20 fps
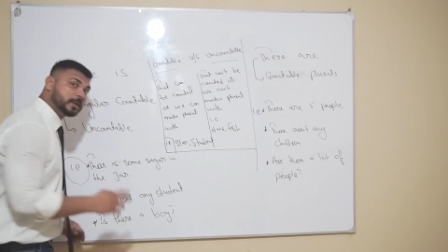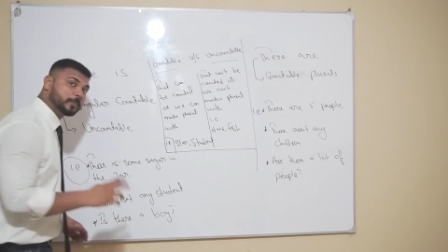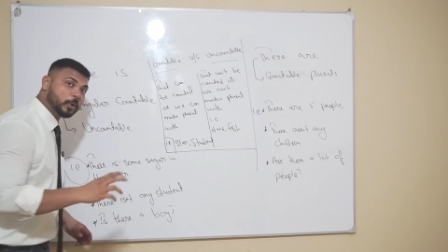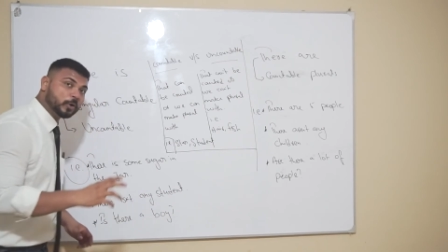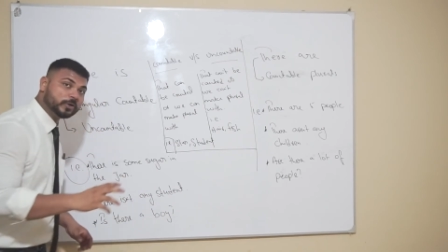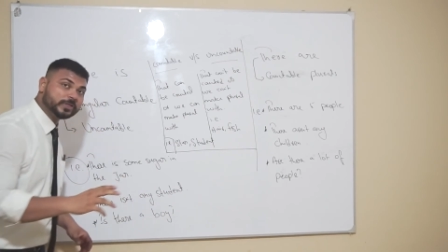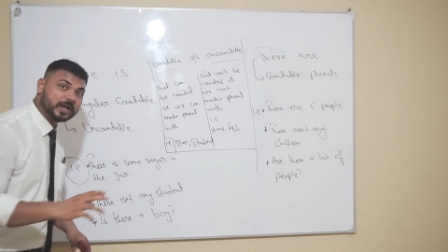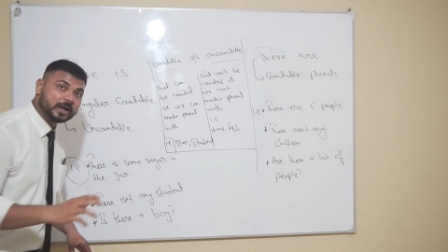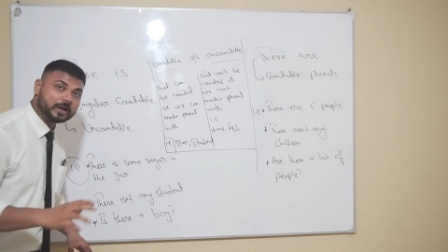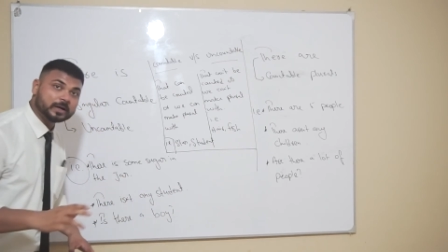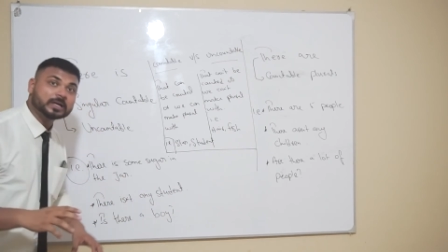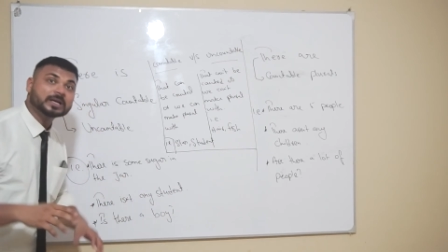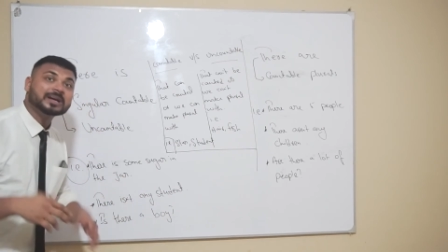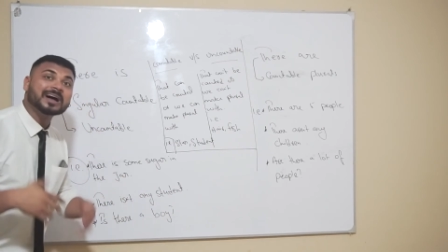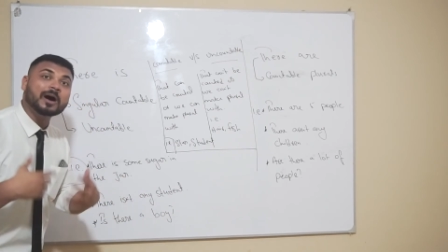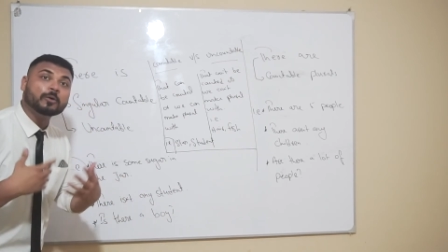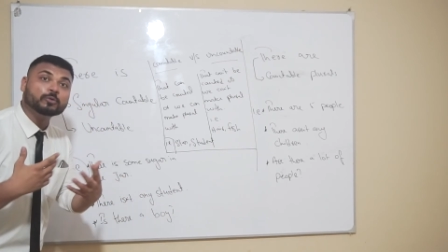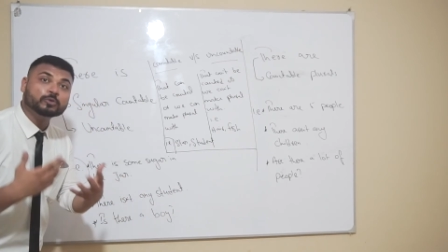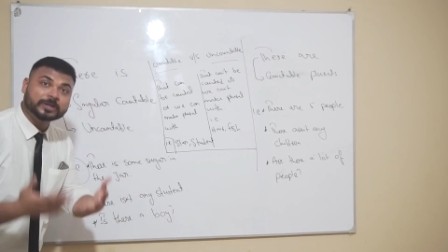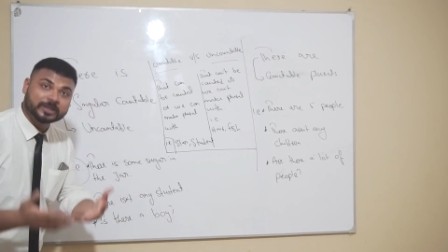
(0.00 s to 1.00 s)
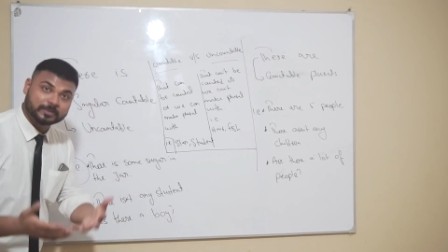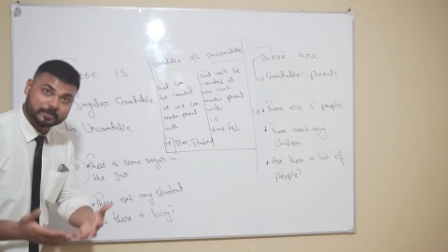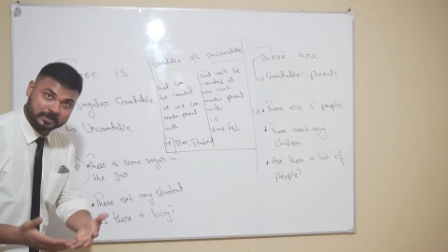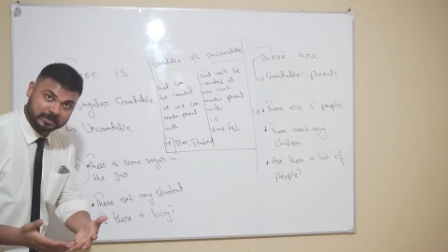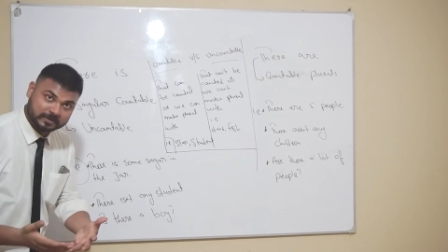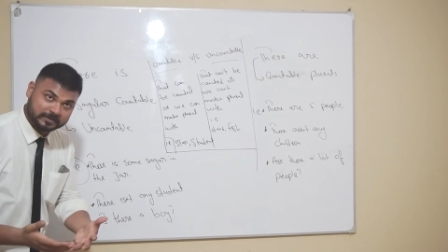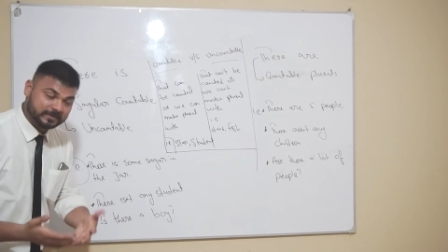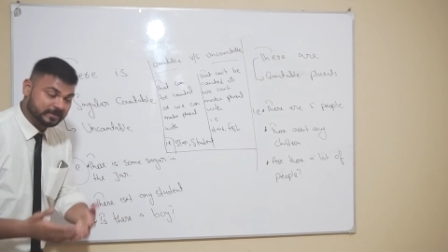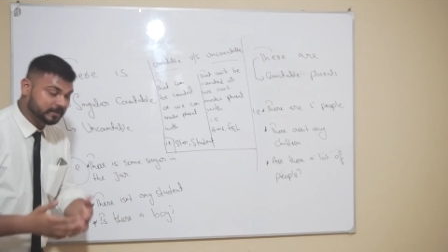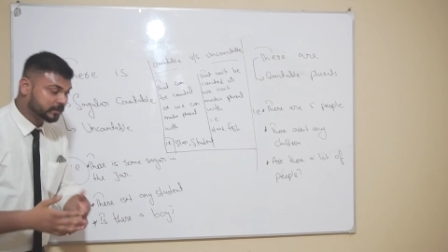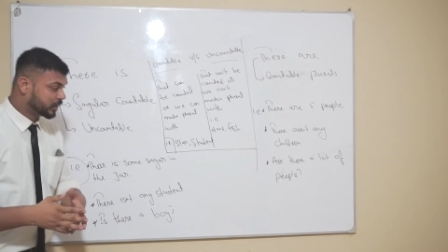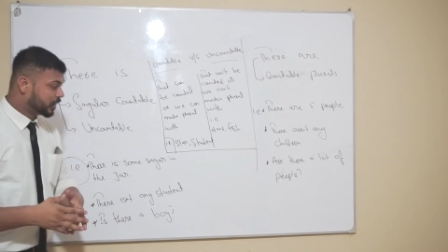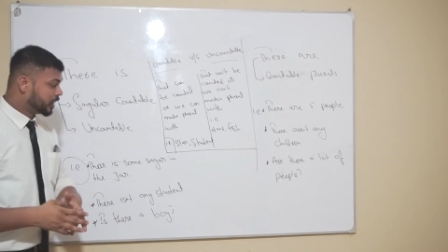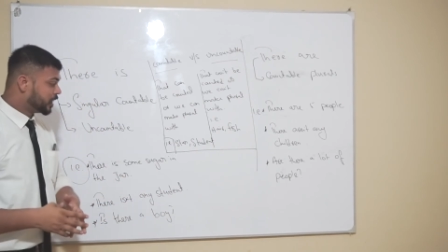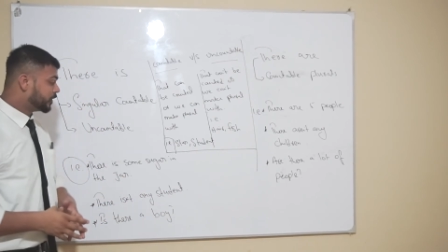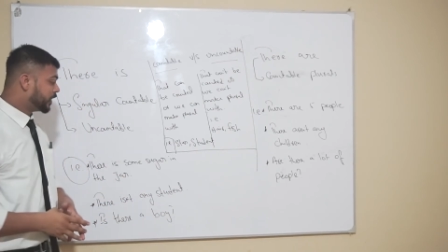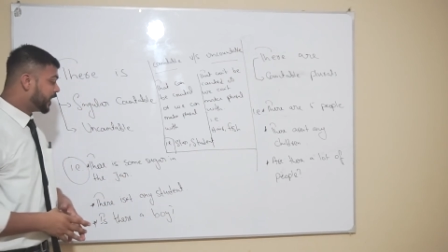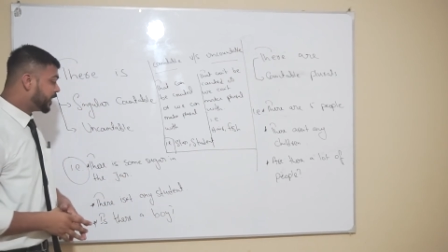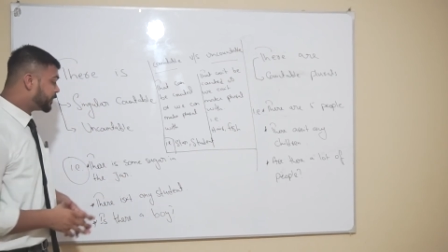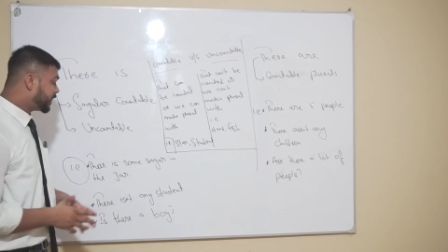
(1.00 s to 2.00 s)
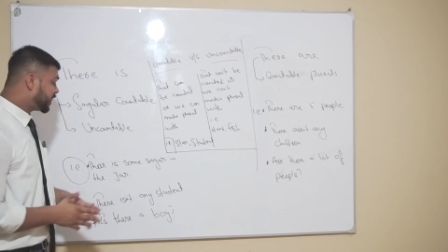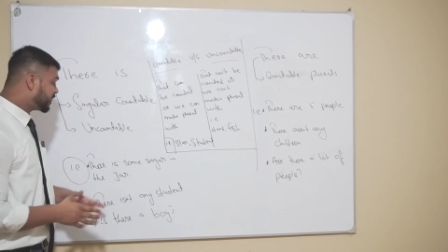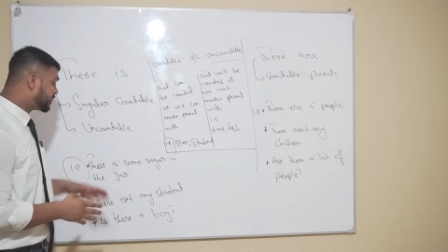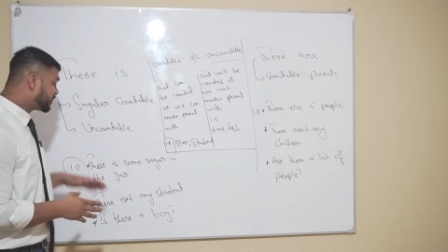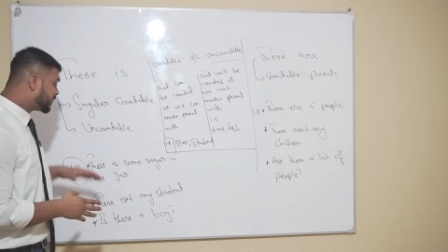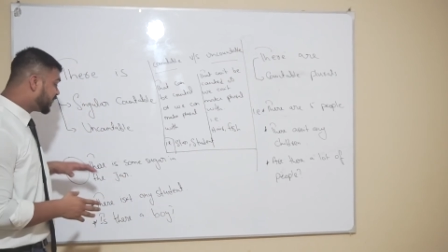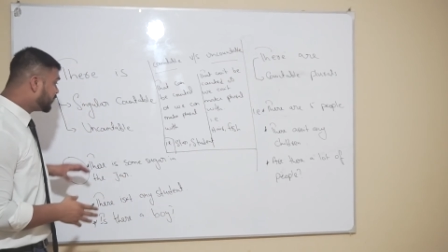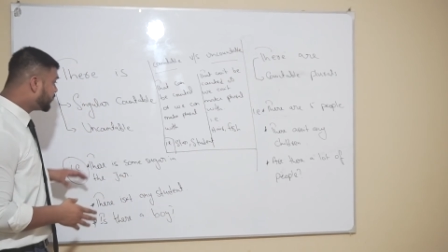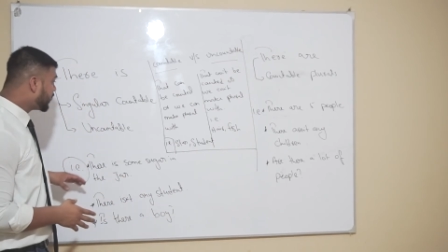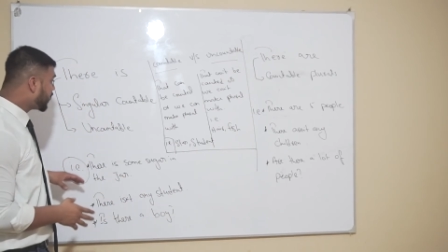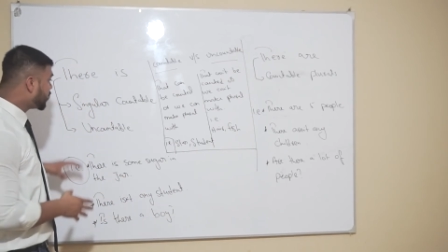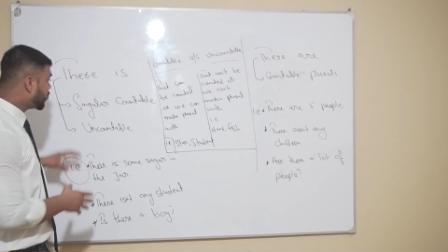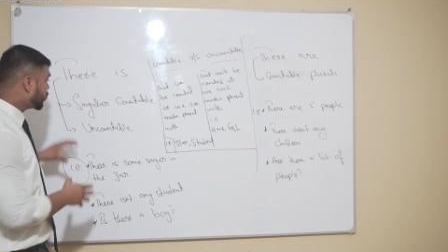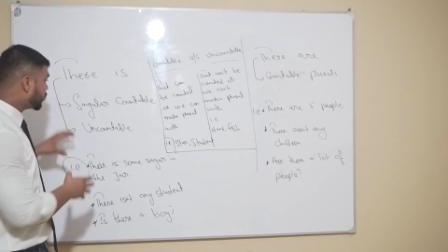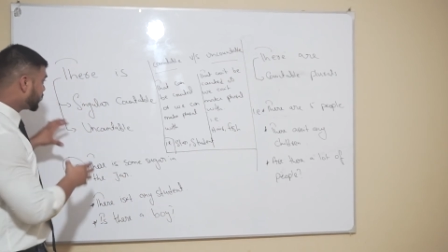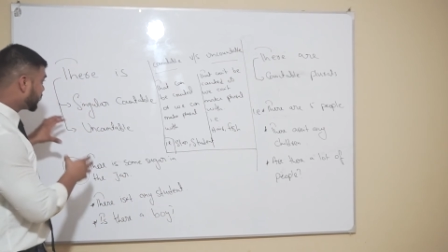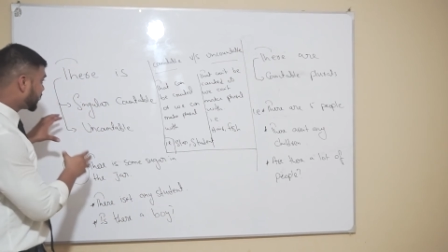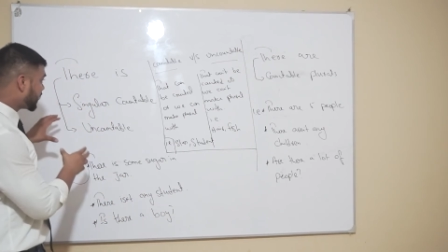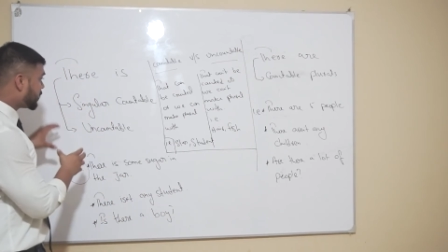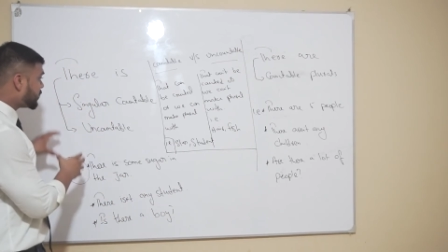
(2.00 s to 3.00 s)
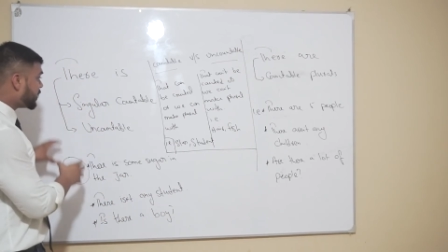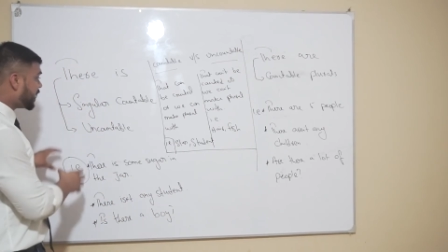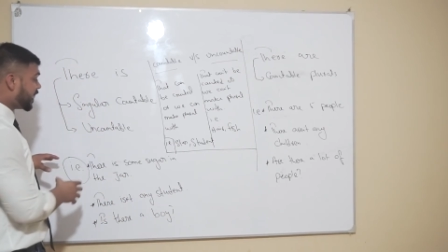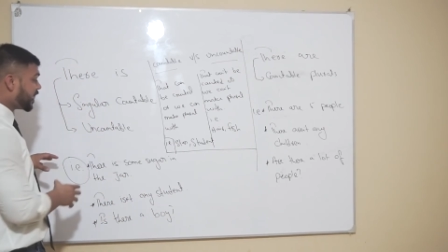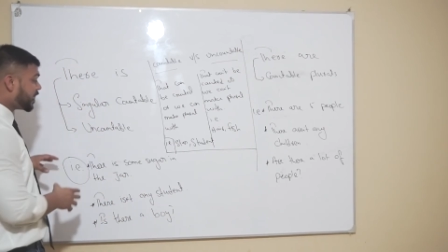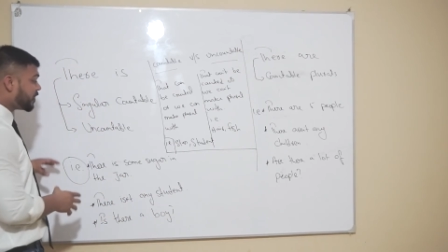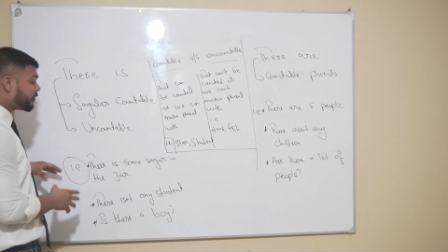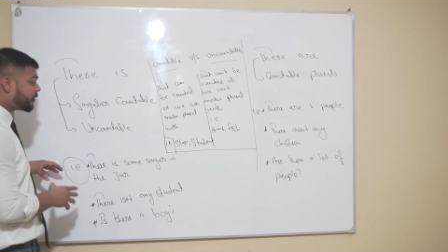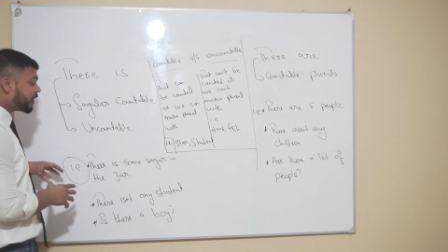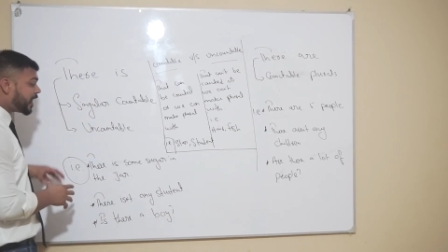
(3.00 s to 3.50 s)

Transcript: they both are countables, right? But still we are using them here.